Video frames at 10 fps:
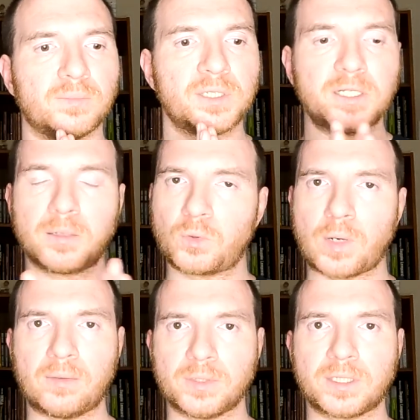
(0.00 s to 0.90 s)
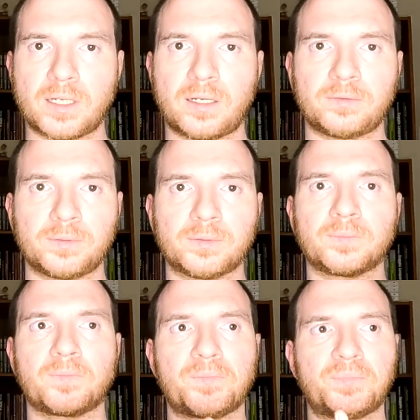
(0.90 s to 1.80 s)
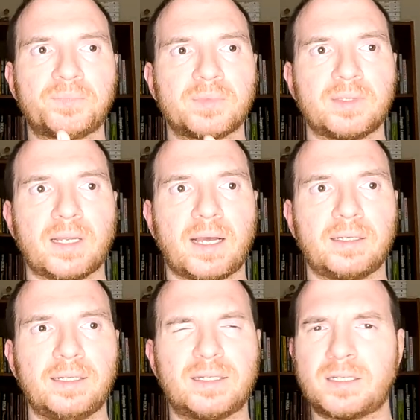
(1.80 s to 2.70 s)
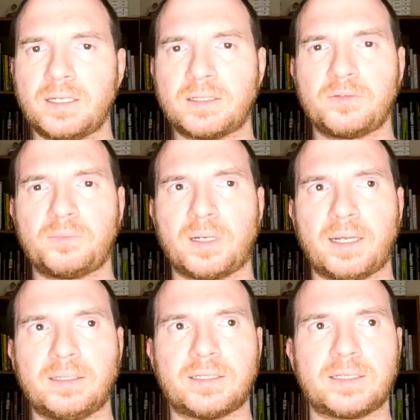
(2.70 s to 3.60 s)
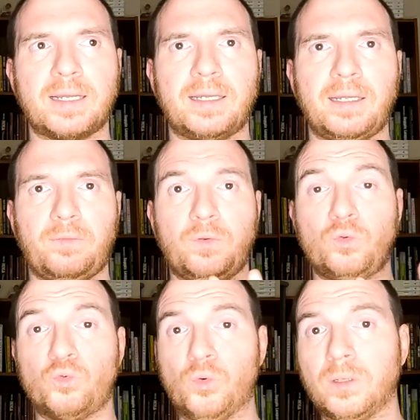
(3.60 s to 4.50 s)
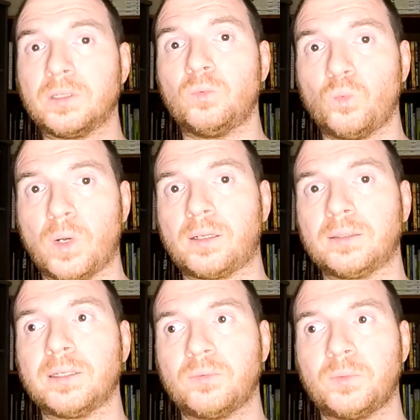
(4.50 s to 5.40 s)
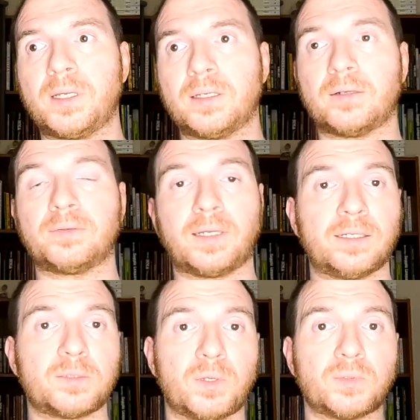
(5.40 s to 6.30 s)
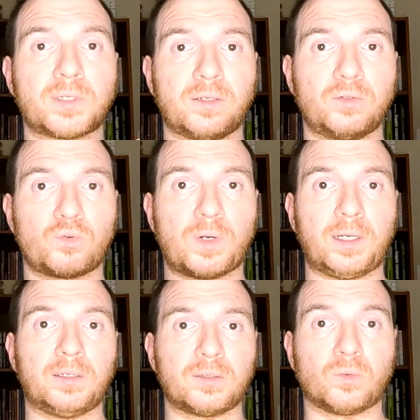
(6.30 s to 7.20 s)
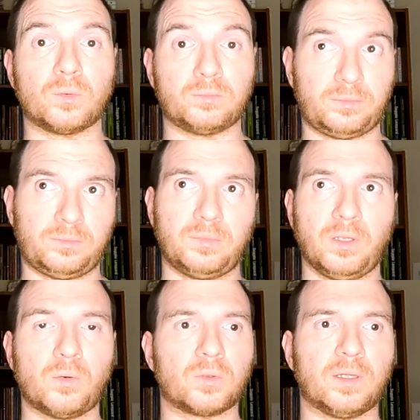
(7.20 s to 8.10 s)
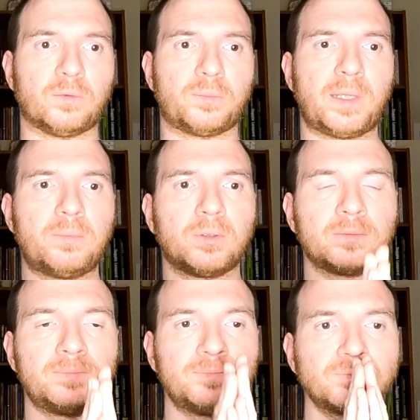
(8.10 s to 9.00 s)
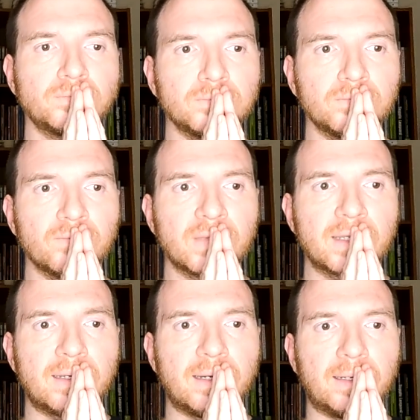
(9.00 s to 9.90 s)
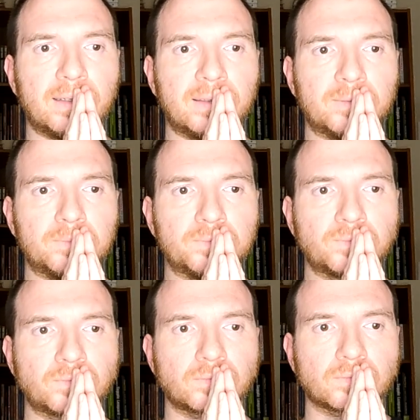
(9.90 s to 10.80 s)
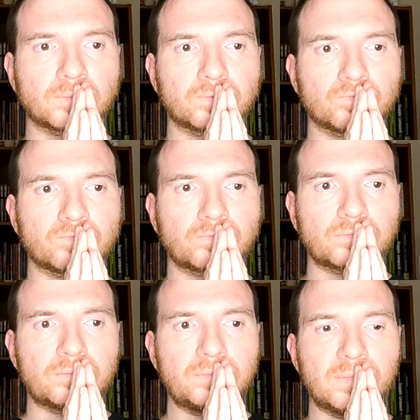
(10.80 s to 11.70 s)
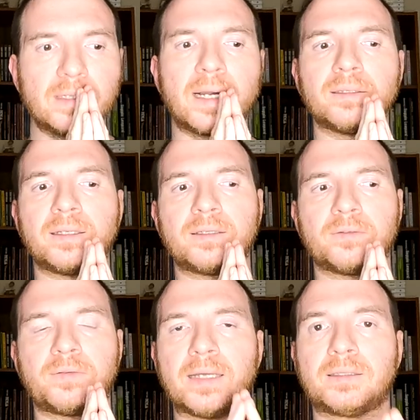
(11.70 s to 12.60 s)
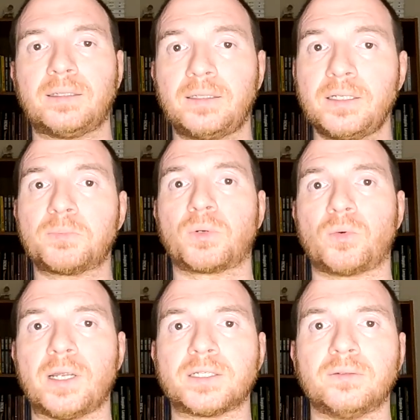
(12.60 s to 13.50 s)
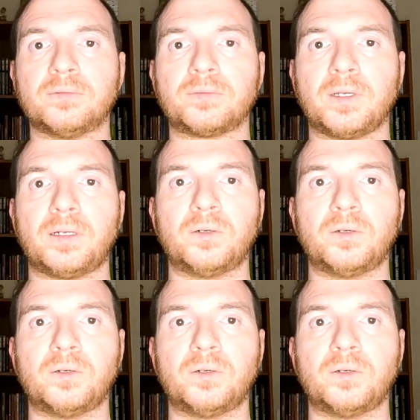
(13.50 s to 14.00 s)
Some ground stuff, not extensive, but I'd say if you drilled it well, it would be enough against most untrained or lower level people. Um, I like the fact that it is progressive.